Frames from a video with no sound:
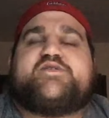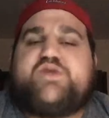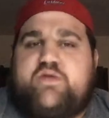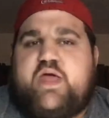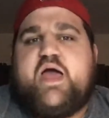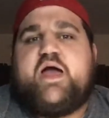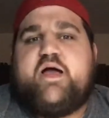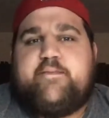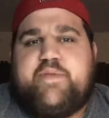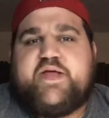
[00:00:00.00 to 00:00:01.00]
So yeah,
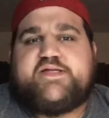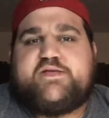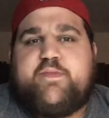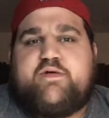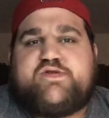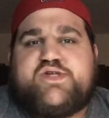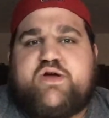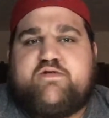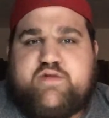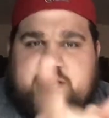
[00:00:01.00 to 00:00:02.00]
I'm picking Samoa
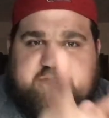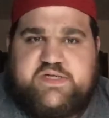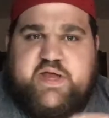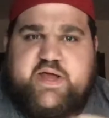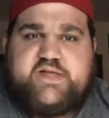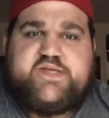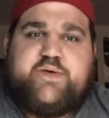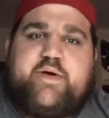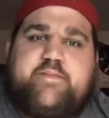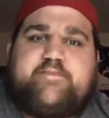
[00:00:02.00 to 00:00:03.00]
Joe. I'm sticking
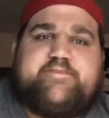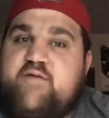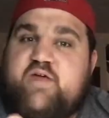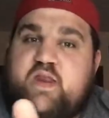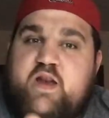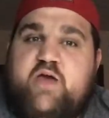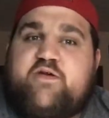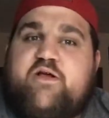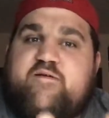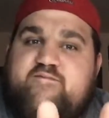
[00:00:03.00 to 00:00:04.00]
to it. We have
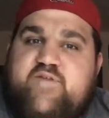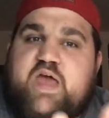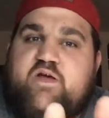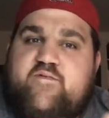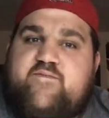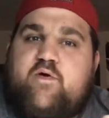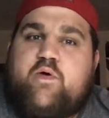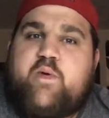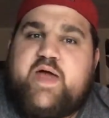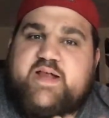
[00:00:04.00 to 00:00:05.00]
another fatal
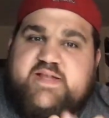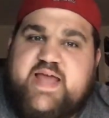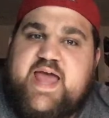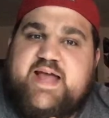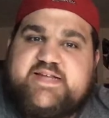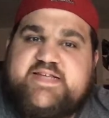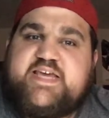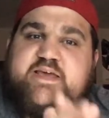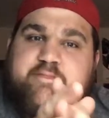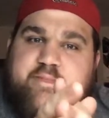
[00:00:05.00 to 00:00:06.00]
4-way tag
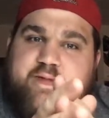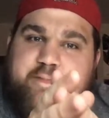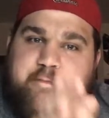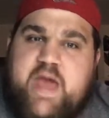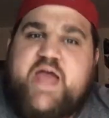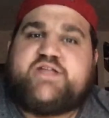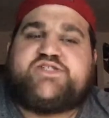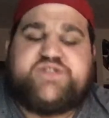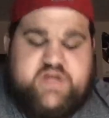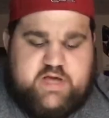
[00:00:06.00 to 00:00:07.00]
team
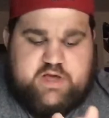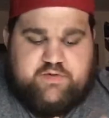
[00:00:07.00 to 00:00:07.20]
match.